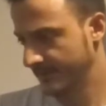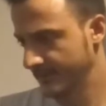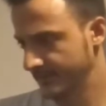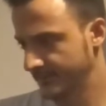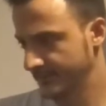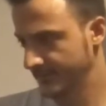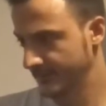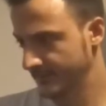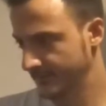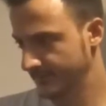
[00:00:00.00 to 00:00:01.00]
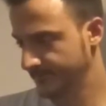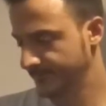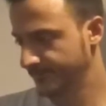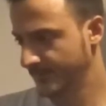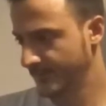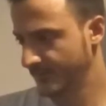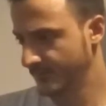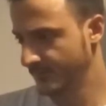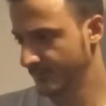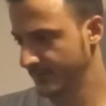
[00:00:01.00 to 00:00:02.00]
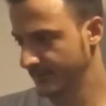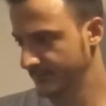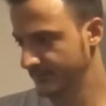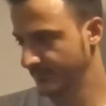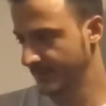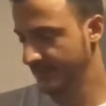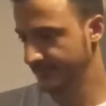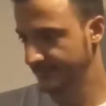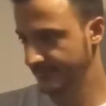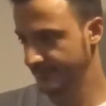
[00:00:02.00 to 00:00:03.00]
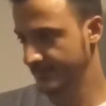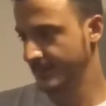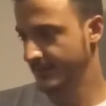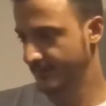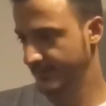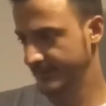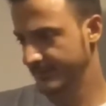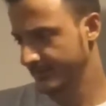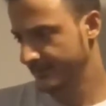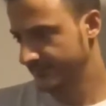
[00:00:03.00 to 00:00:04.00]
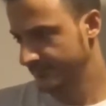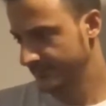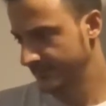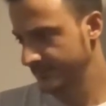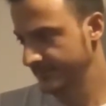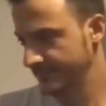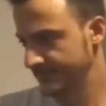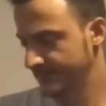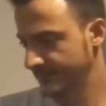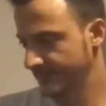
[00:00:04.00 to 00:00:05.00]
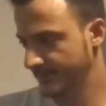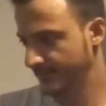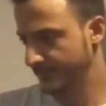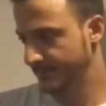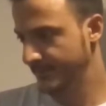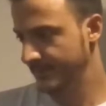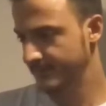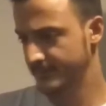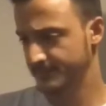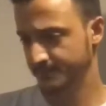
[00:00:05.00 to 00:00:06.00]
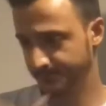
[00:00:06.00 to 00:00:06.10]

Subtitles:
Let's see, what else do we have here? Right, so this is a bigger